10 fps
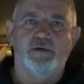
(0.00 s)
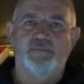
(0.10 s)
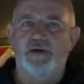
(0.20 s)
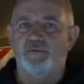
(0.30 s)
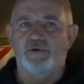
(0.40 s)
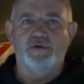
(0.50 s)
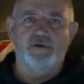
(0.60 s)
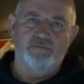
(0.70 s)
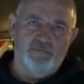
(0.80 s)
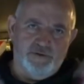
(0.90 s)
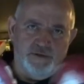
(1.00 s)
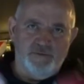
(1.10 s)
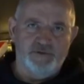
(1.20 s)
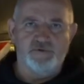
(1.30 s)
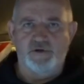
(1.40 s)
pad work
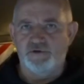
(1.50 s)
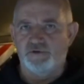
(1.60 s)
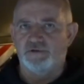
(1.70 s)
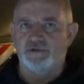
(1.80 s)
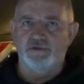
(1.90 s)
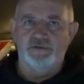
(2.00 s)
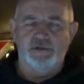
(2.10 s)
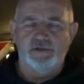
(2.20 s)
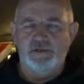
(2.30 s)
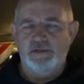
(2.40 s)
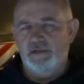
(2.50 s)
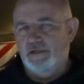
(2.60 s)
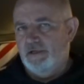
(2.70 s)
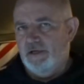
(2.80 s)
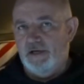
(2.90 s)
demonstrations
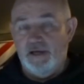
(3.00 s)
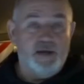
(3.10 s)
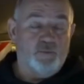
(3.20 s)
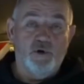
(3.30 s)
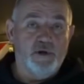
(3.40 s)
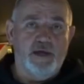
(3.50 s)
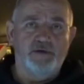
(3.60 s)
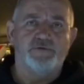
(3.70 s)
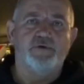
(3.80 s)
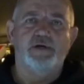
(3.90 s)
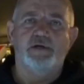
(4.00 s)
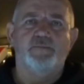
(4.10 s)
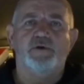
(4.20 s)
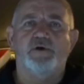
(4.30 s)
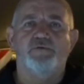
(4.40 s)
and workouts. Really, it'd
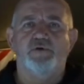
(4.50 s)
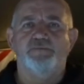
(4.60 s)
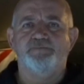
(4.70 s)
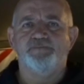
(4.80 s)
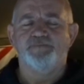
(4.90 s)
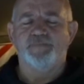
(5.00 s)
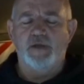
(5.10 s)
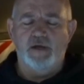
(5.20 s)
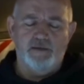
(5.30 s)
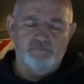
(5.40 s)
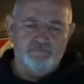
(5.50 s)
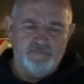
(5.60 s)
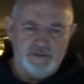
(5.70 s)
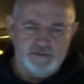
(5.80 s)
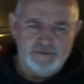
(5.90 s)
be great fun.
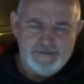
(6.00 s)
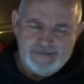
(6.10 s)
But